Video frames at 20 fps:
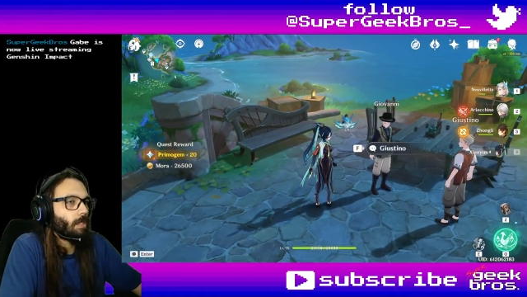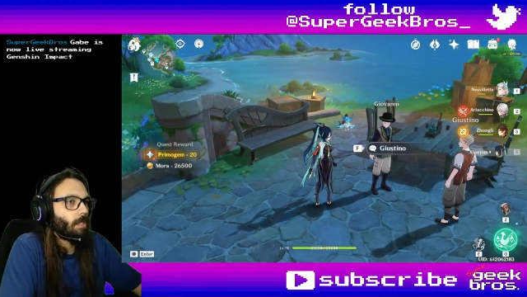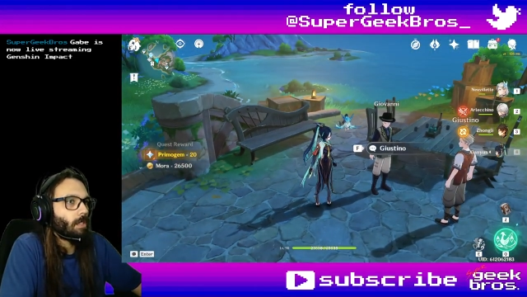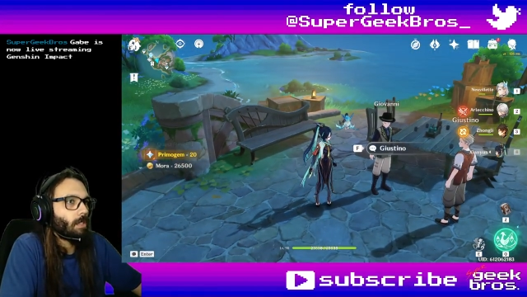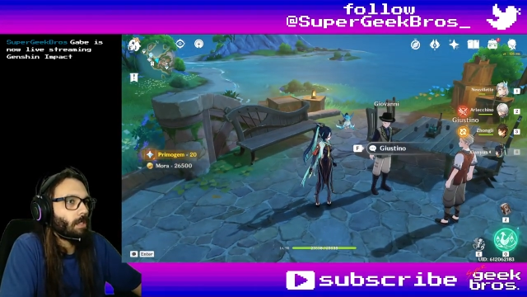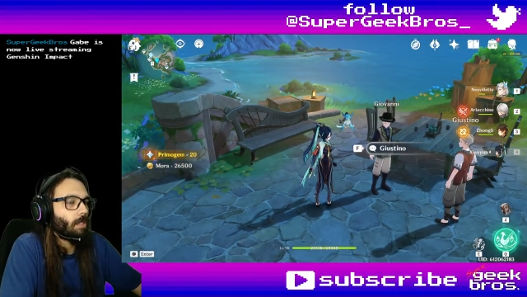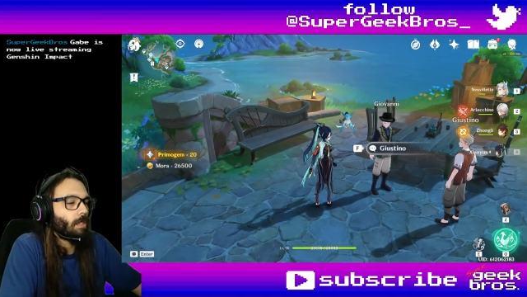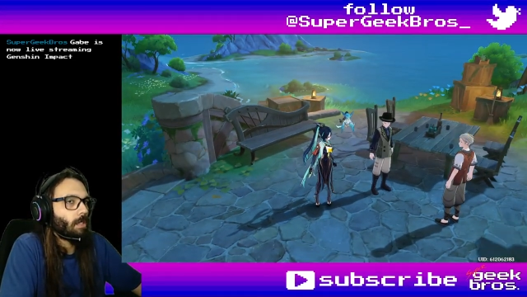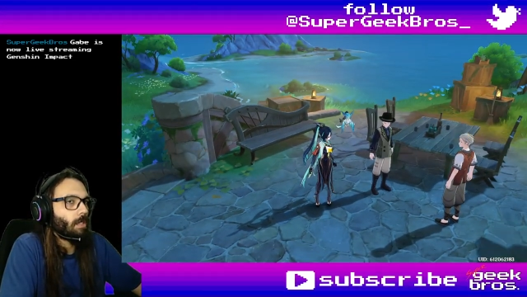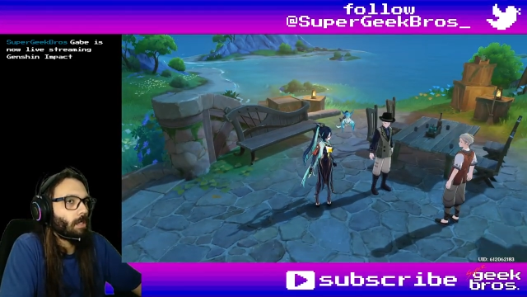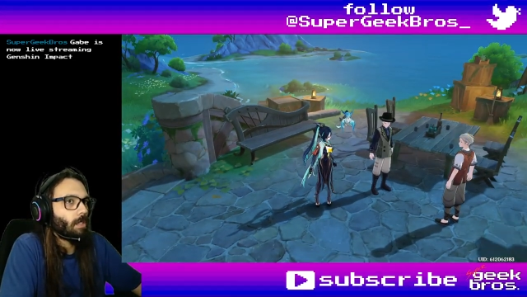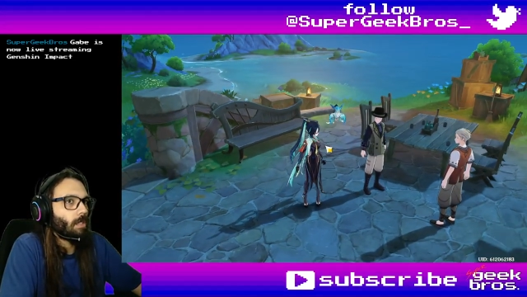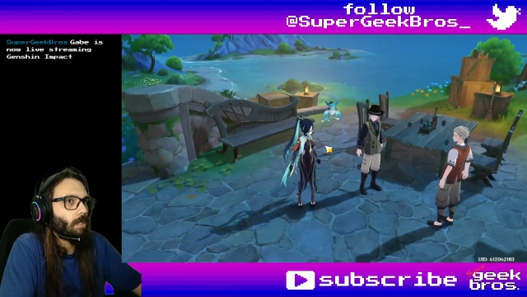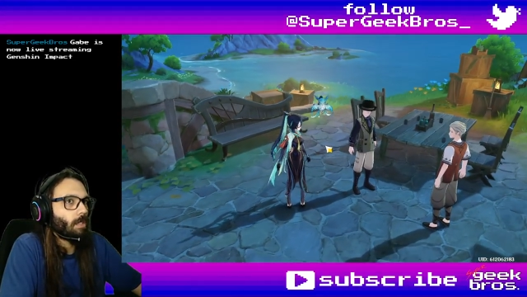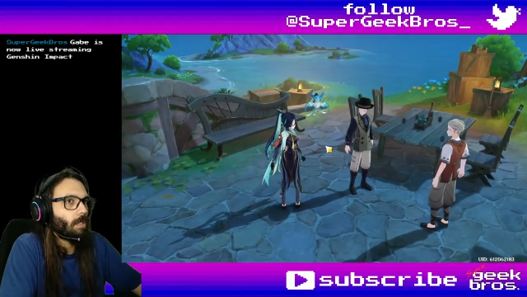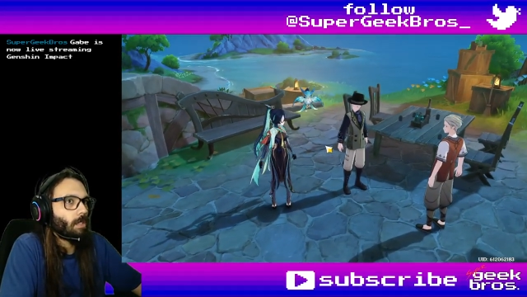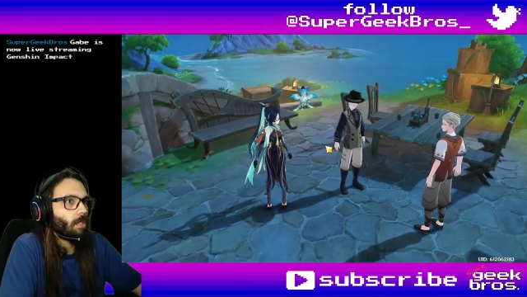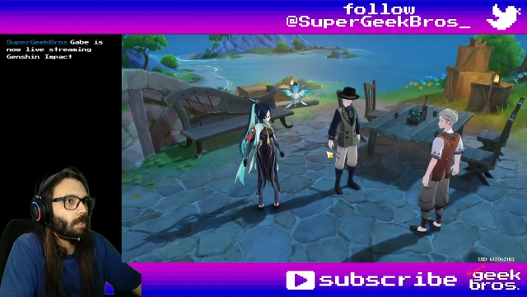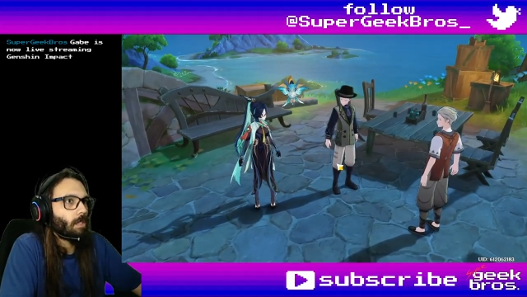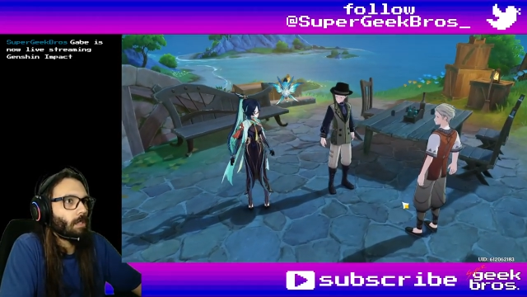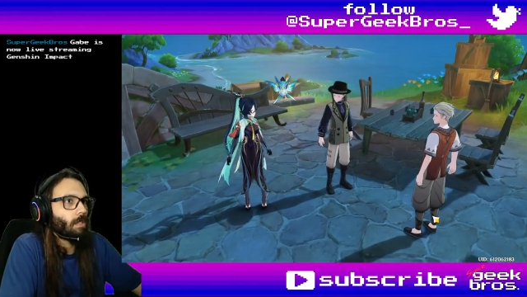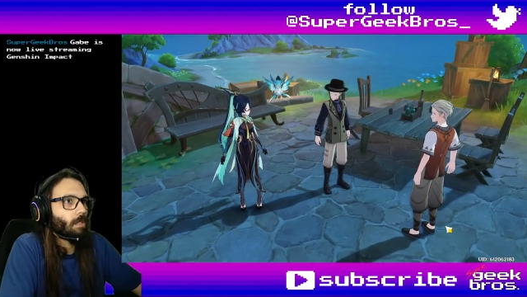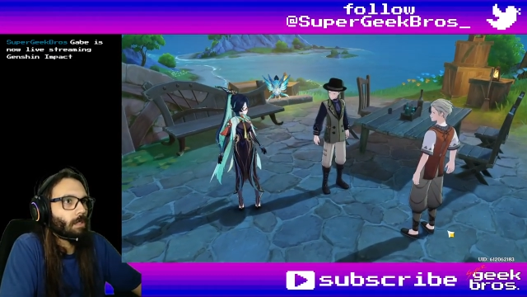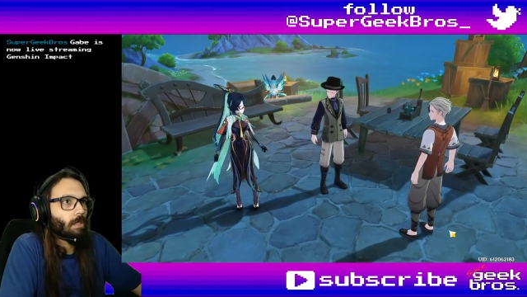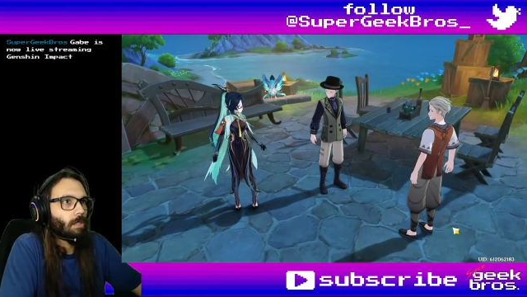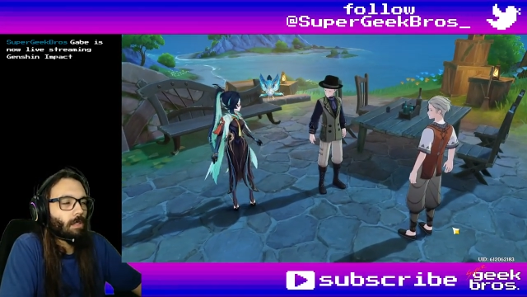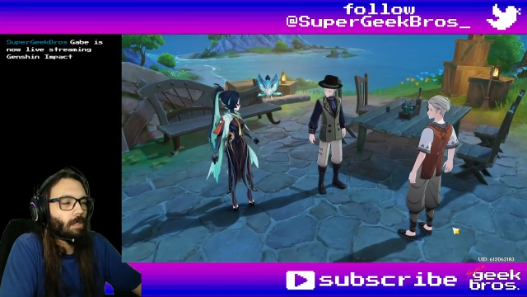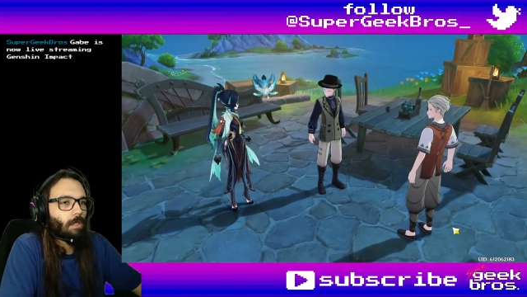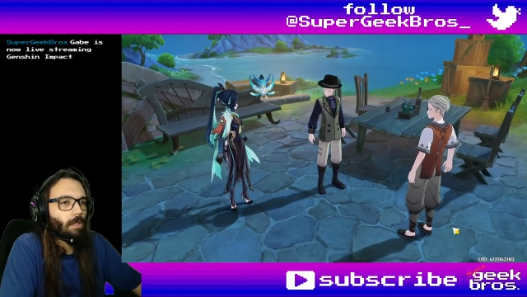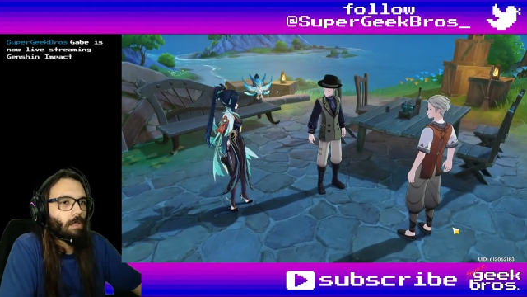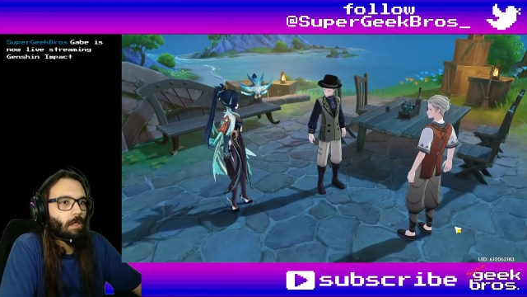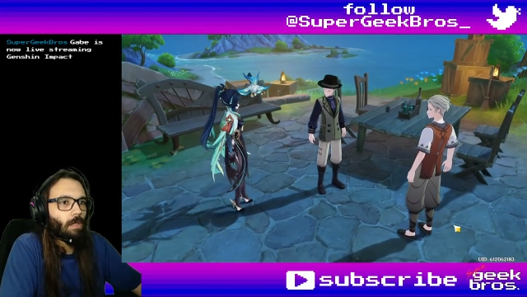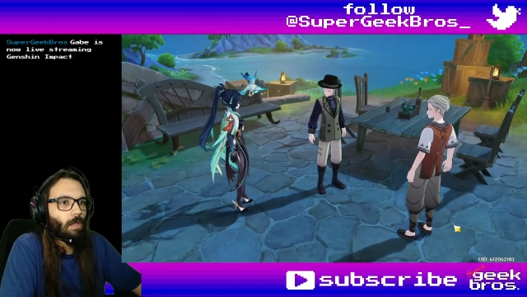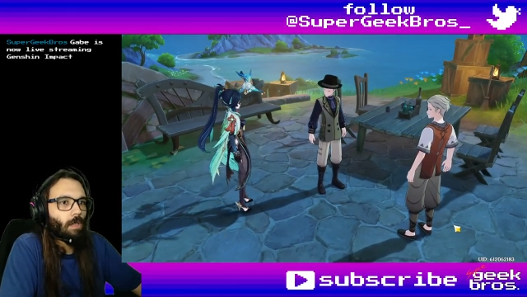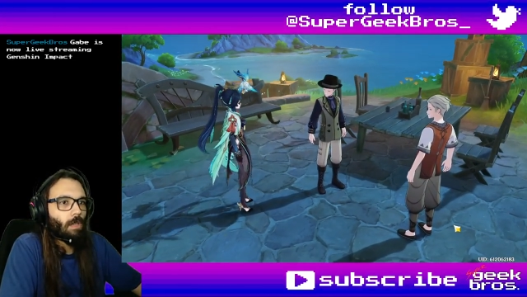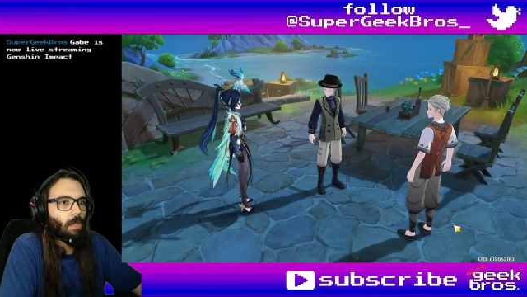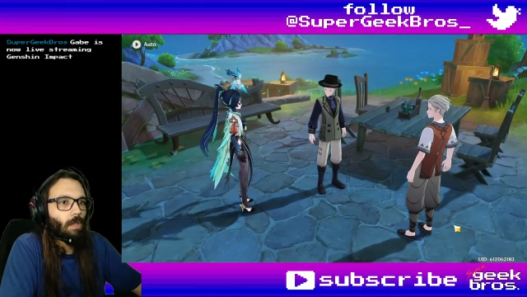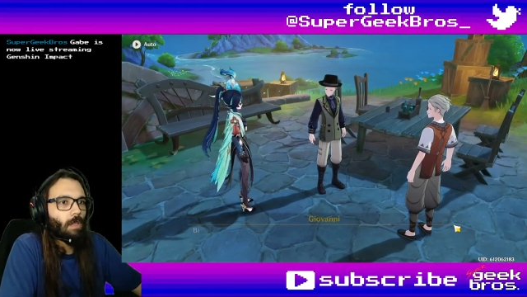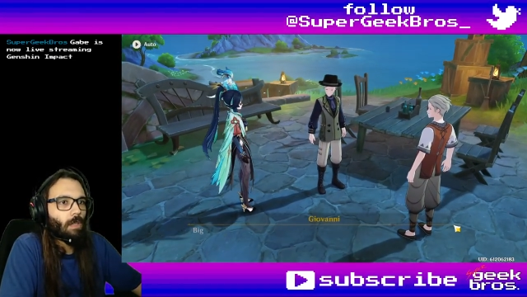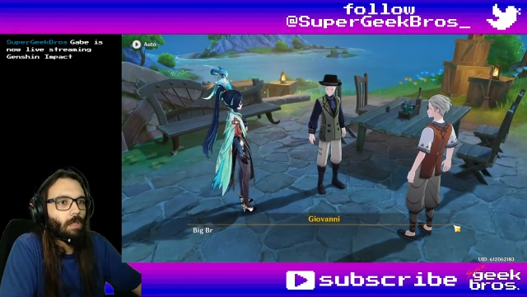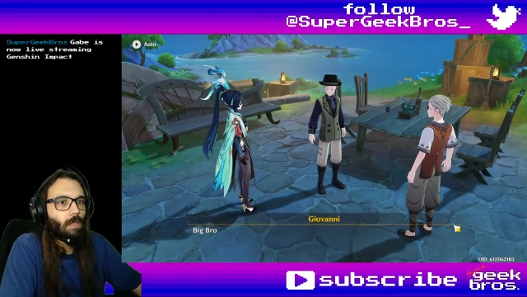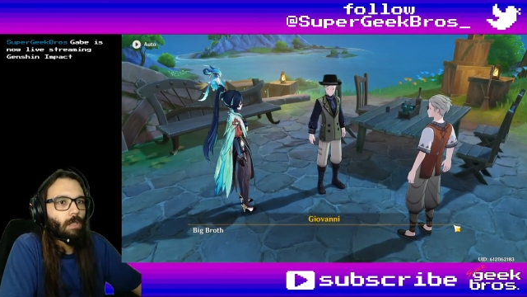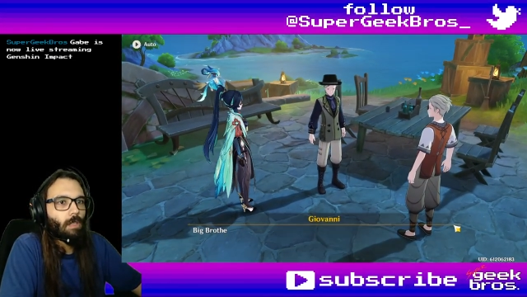[no speech]